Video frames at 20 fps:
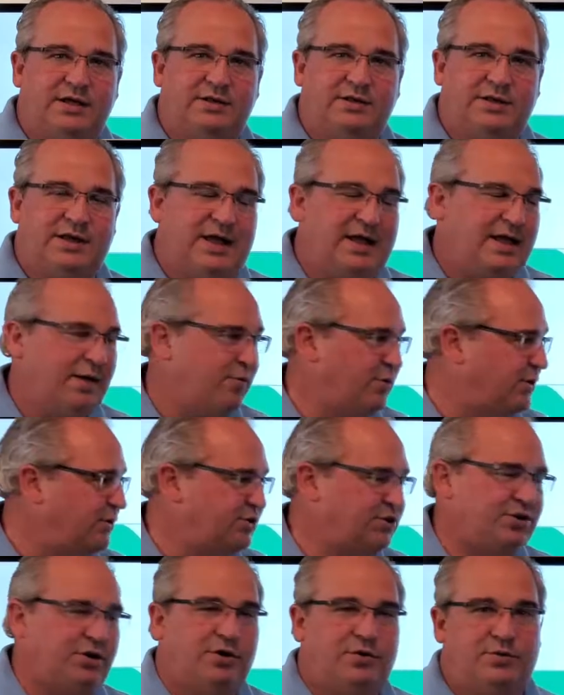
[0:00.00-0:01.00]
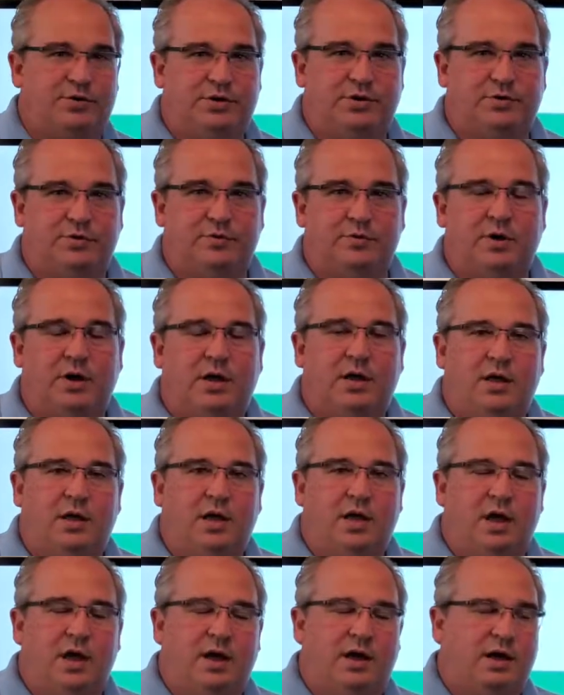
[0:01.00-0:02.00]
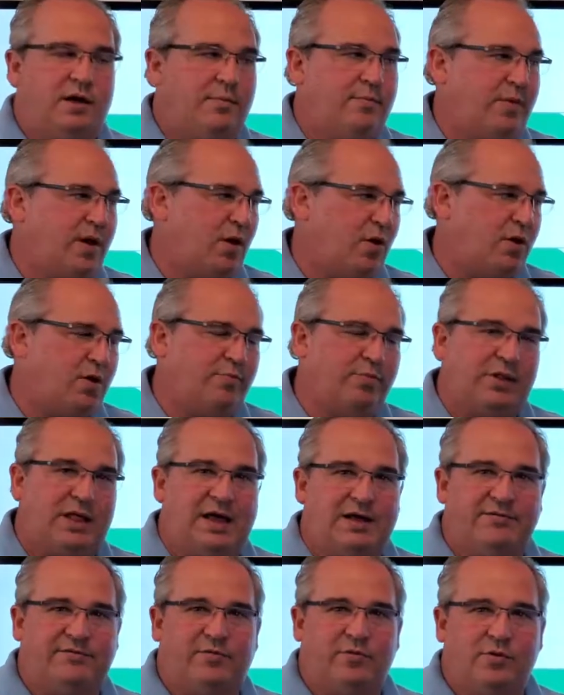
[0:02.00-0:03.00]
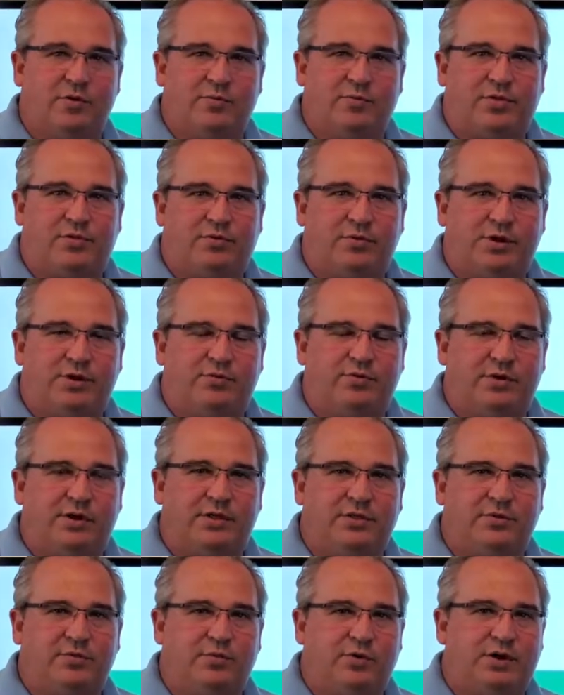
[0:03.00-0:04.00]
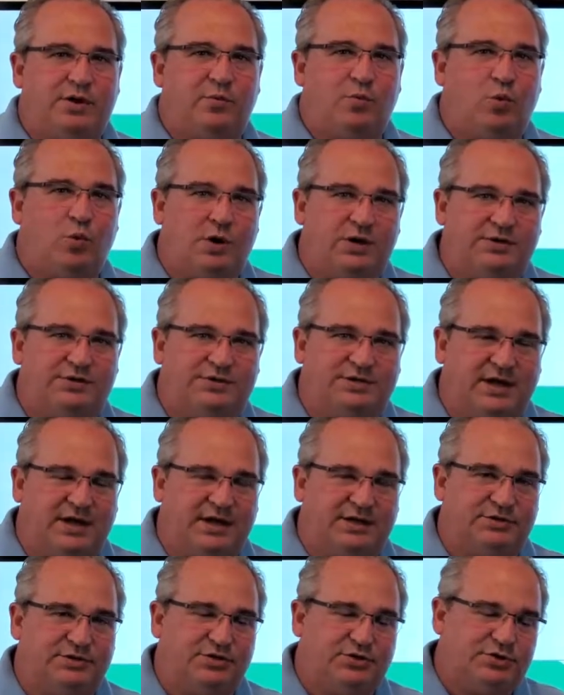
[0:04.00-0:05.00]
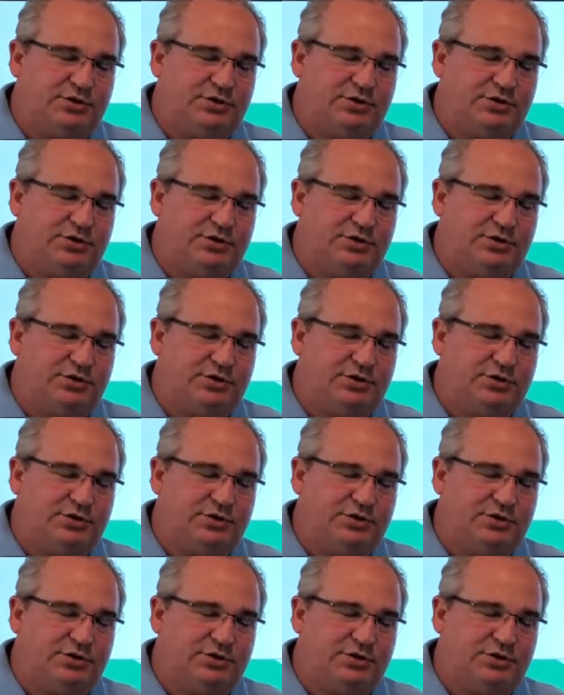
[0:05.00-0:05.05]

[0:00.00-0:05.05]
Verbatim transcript: and today I want to show you um, our platform 323 OneTouch.